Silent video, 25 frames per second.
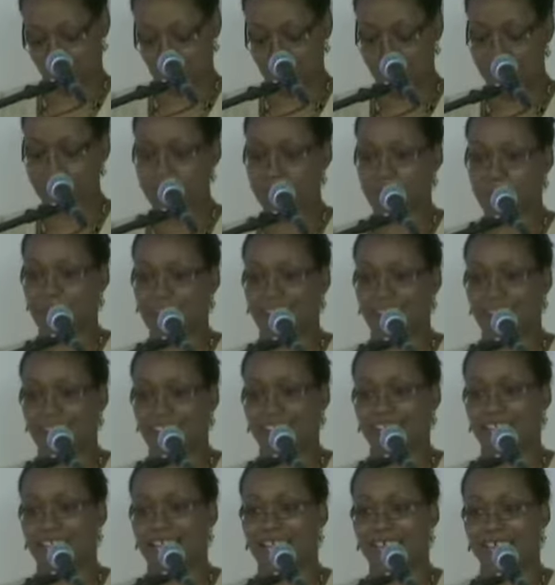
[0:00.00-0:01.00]
why Pat
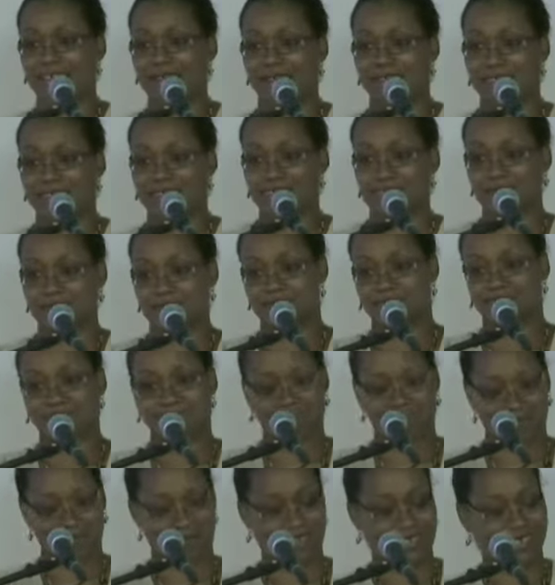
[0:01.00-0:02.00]
had asked me to speak
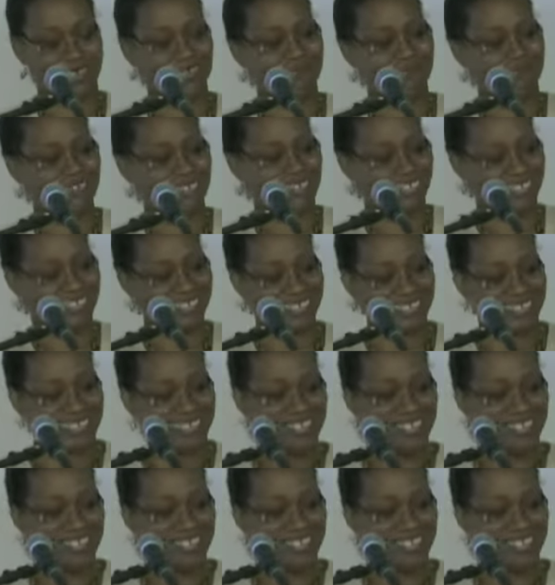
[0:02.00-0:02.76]
in the first place,